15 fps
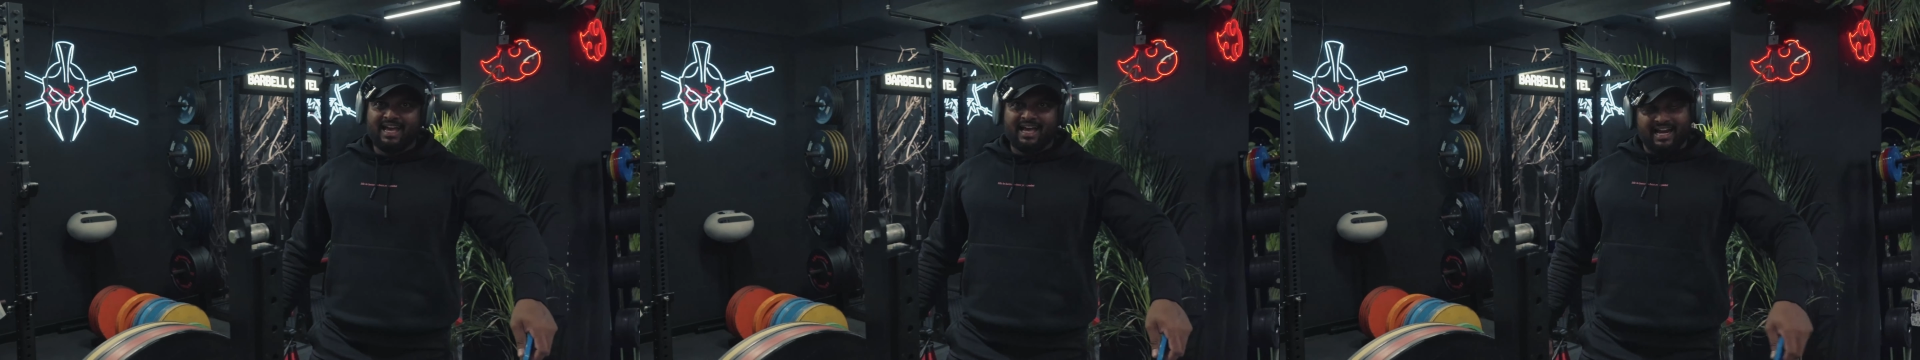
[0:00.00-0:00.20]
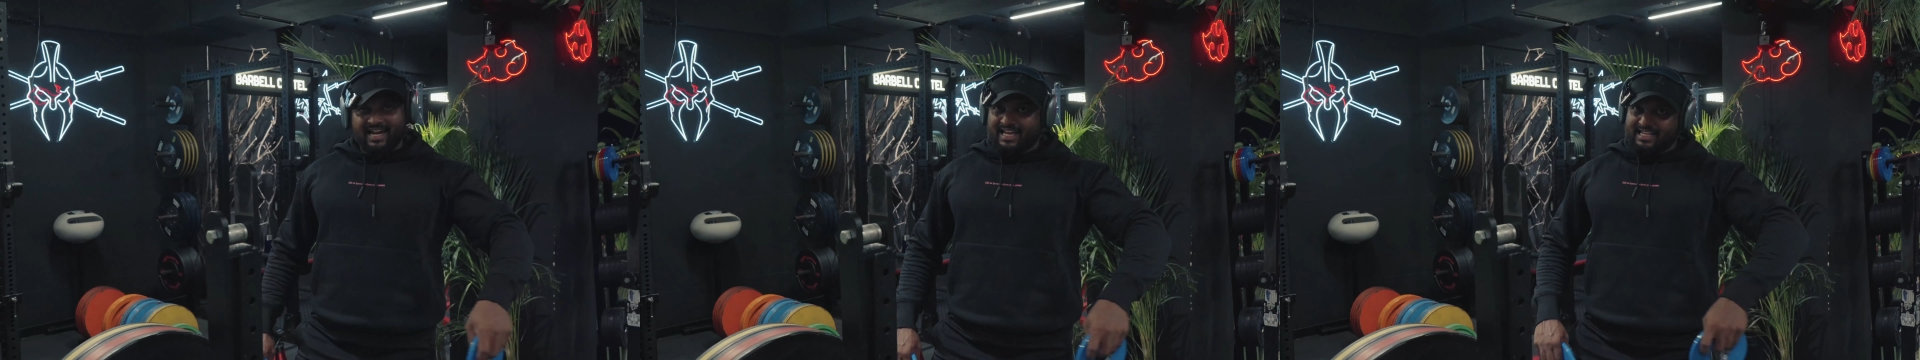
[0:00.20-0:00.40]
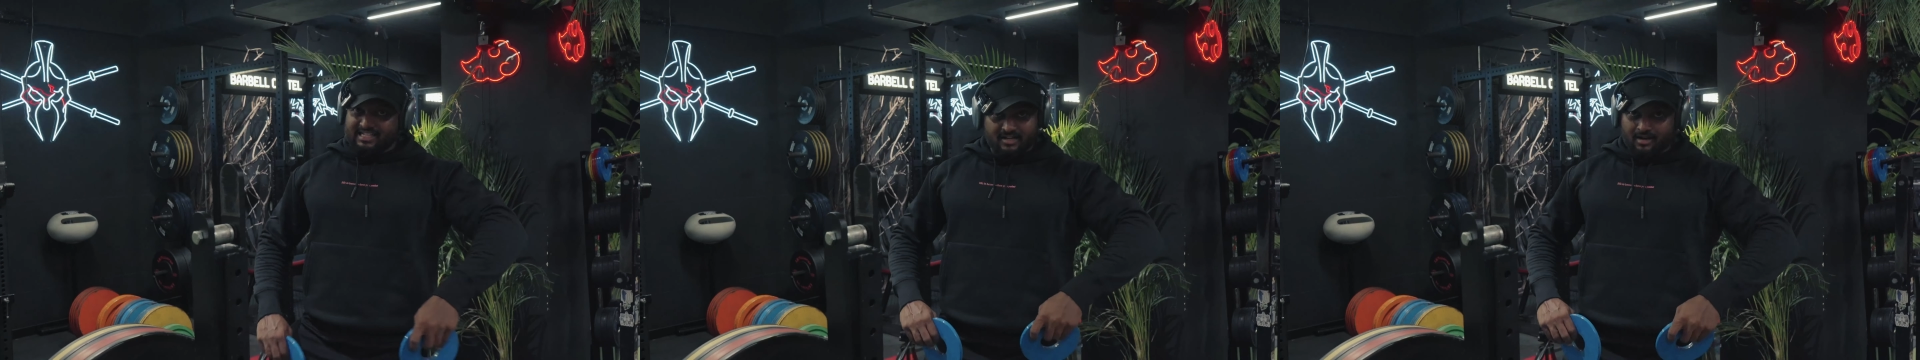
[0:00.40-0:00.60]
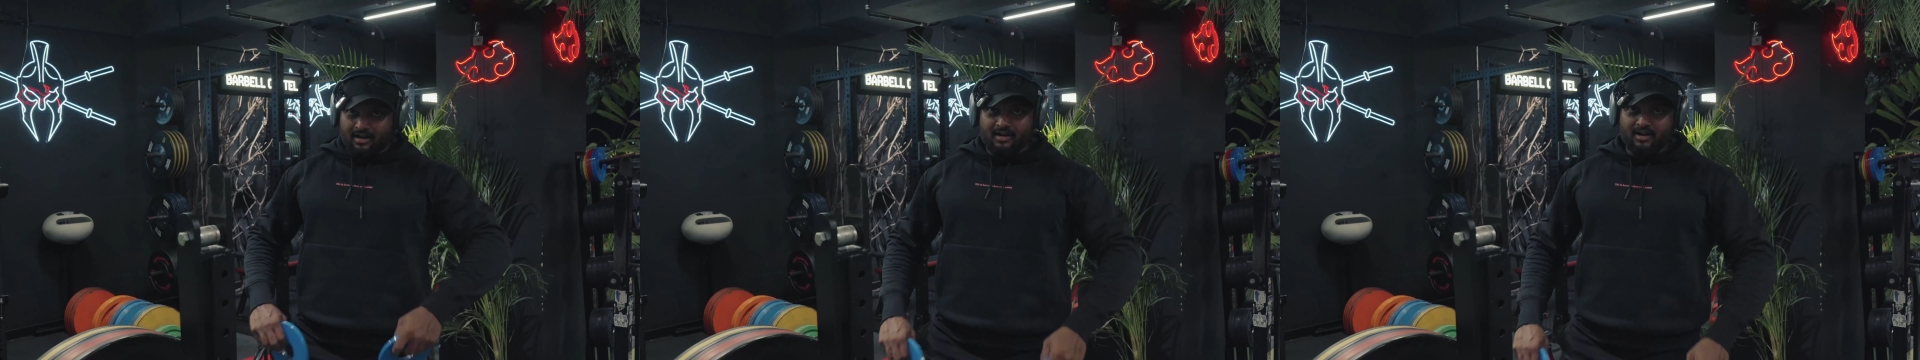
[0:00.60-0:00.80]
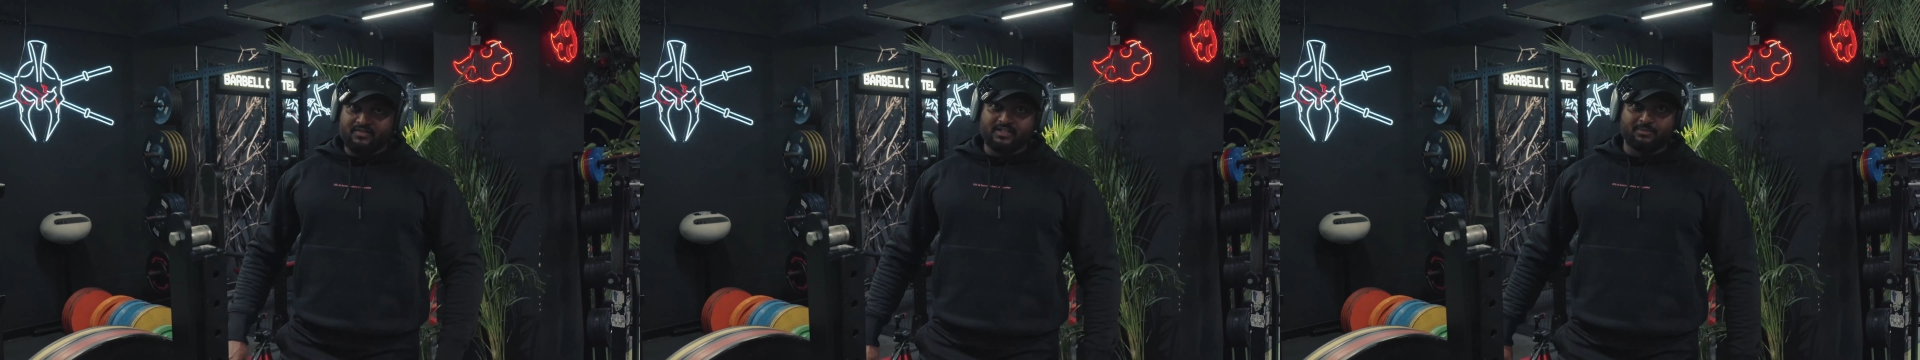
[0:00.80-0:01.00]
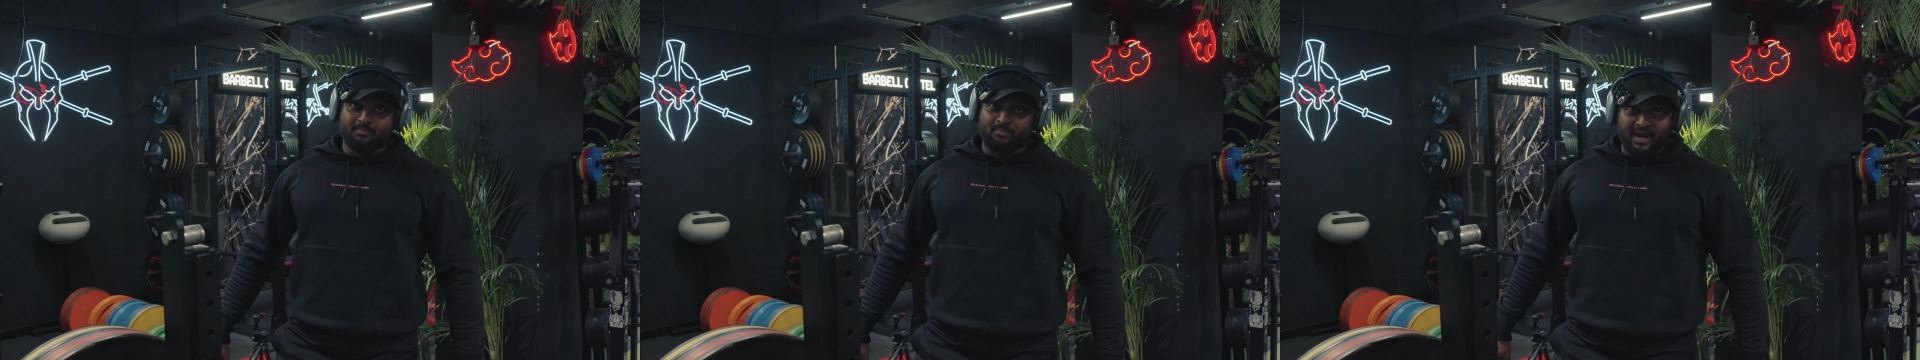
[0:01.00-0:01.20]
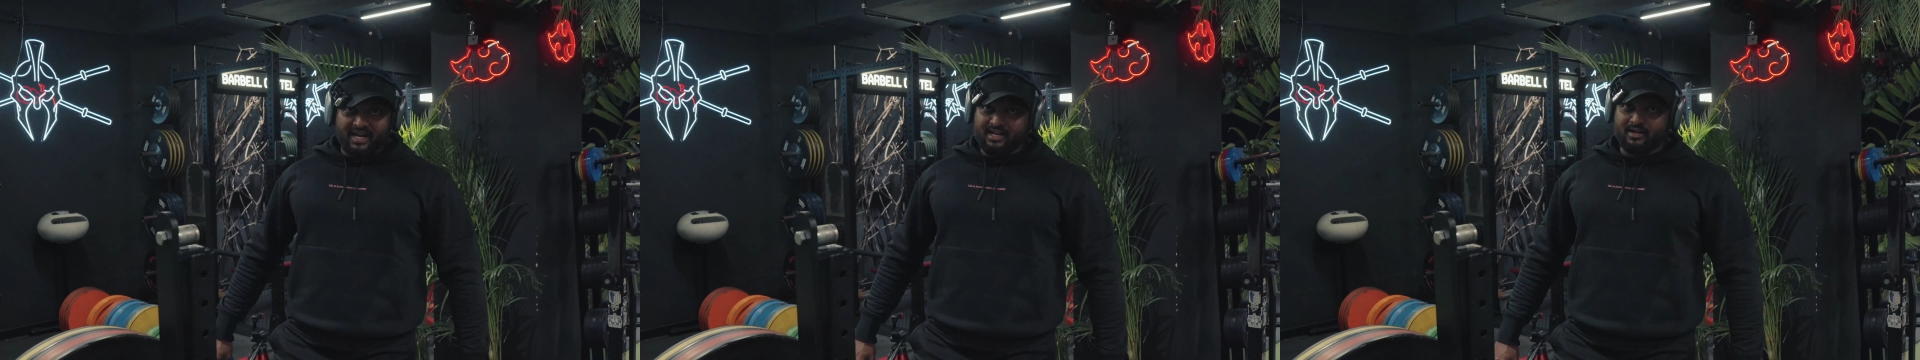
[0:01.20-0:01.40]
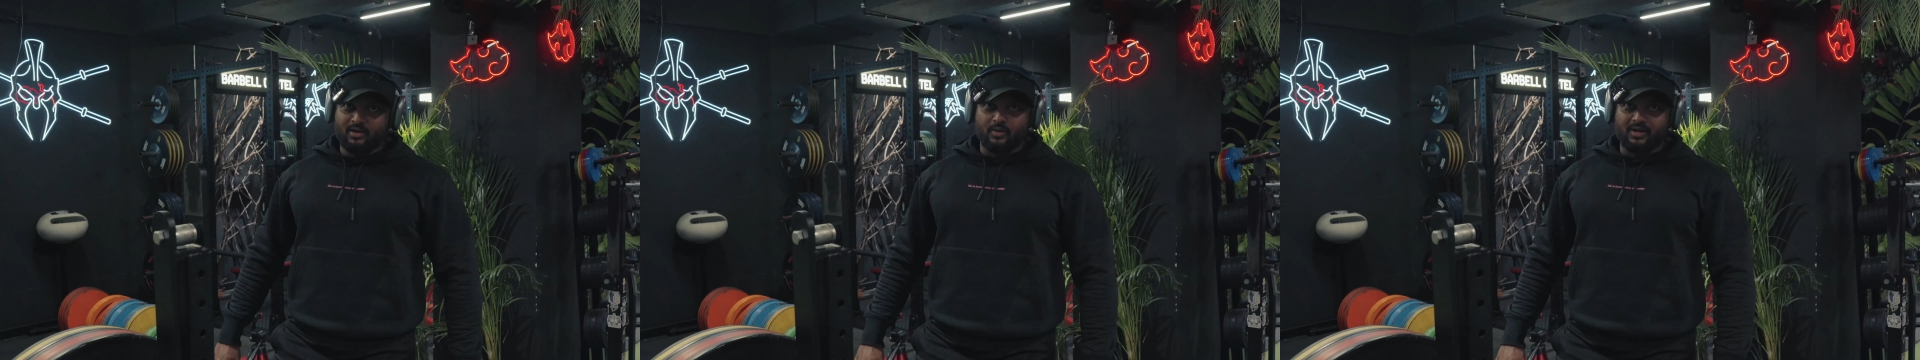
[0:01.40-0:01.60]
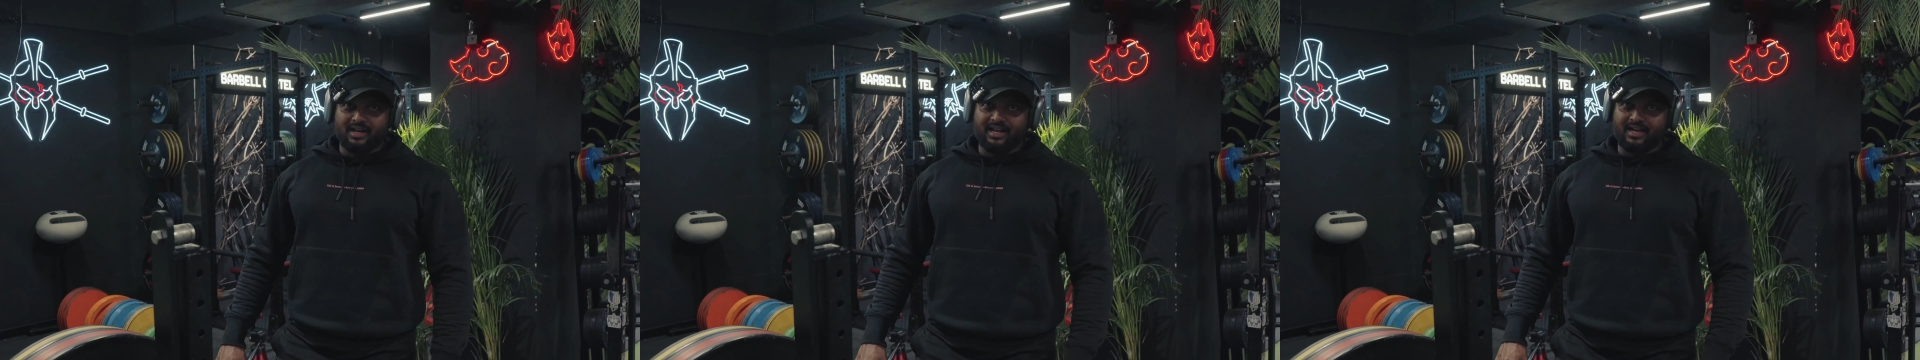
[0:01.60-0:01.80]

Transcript: And like he's drunk out of his mind, okay?